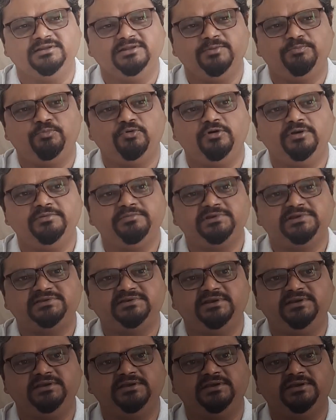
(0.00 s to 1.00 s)
The poem is
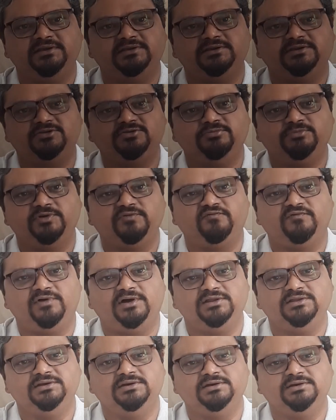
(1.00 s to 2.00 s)
dedicated to my
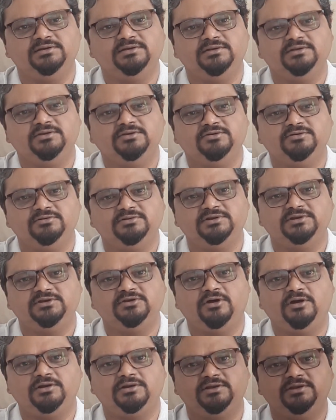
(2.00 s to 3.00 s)
father who
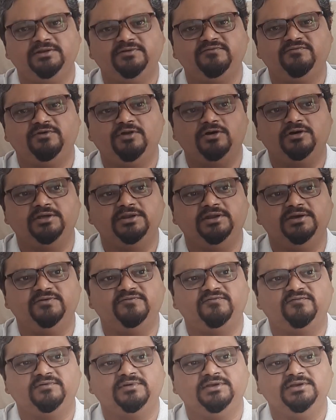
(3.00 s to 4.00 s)
did not live long
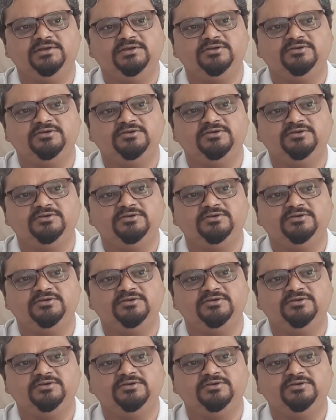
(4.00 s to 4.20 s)
enough